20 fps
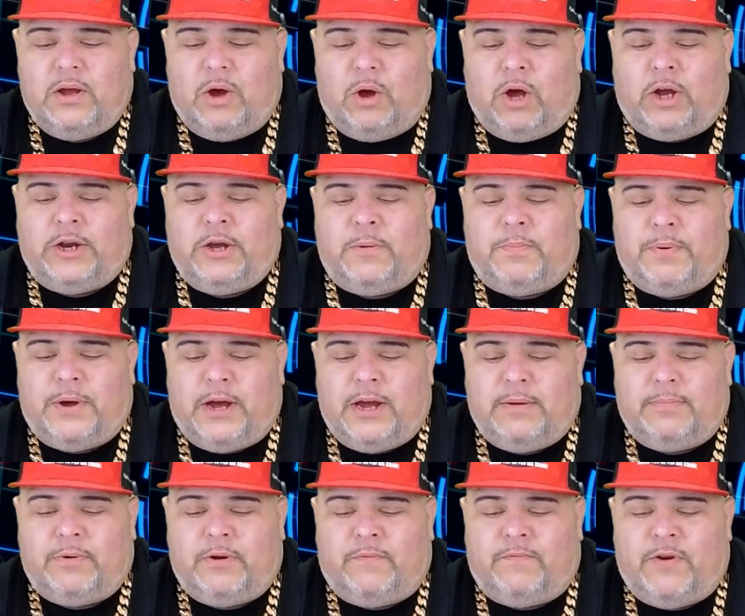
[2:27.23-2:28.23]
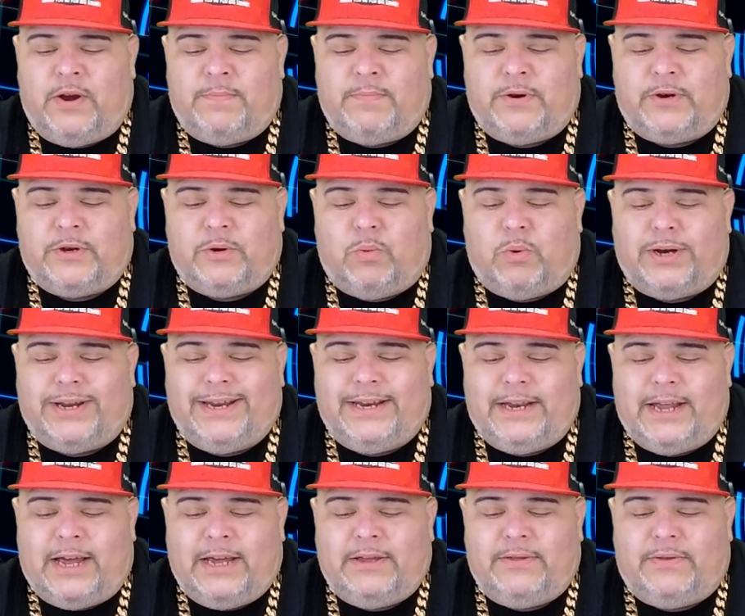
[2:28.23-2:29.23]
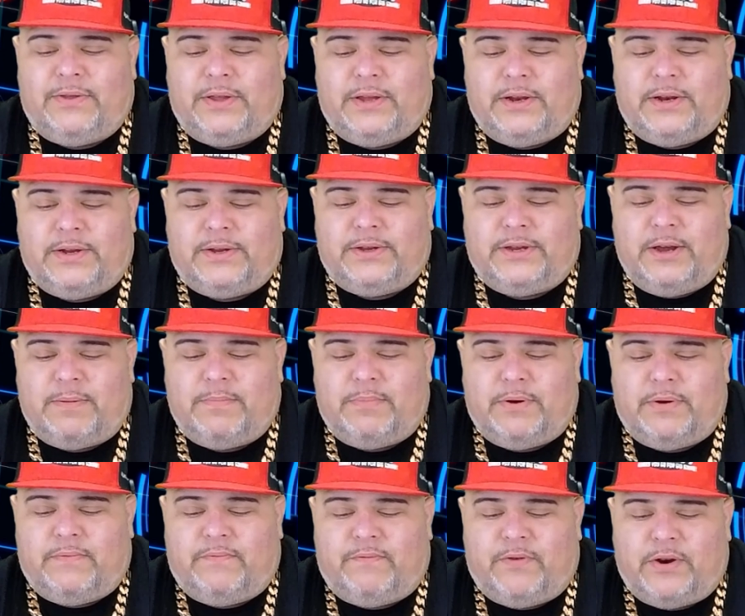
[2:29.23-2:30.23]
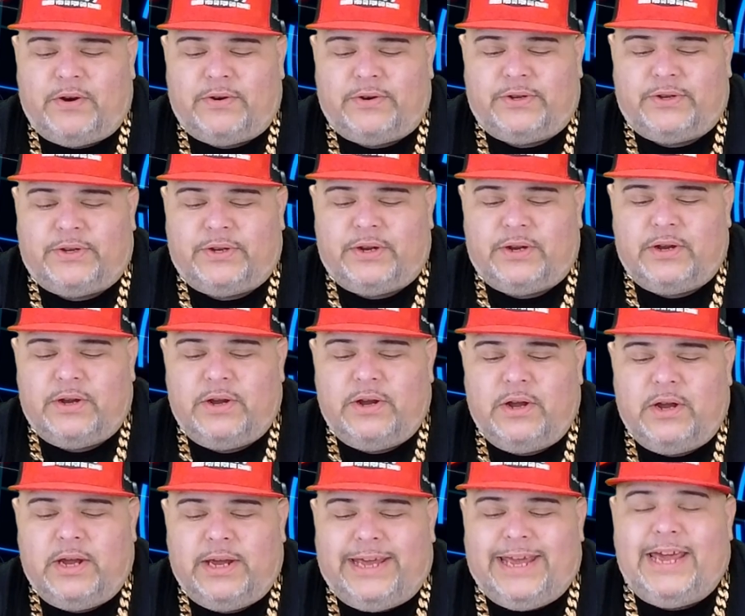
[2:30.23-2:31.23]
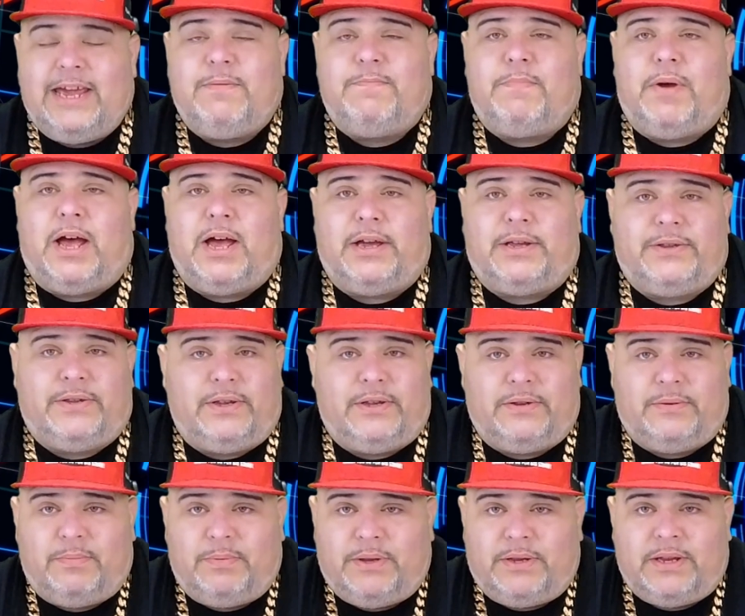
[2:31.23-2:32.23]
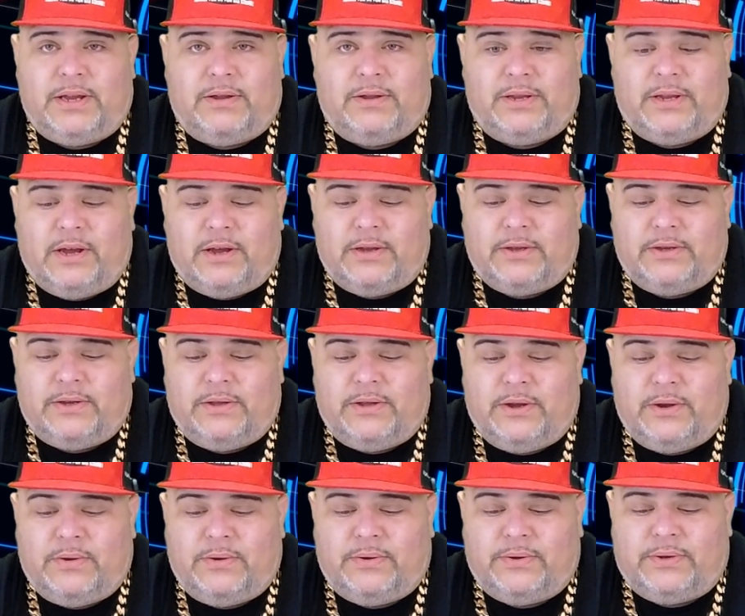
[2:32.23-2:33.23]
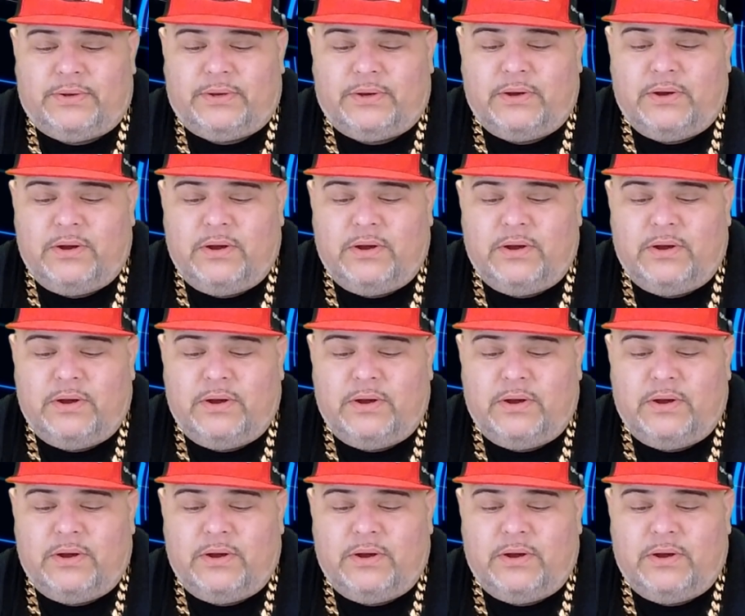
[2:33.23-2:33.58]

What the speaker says: AudioPipe, November 29th to December 1st. King boxes, been selling tons of those.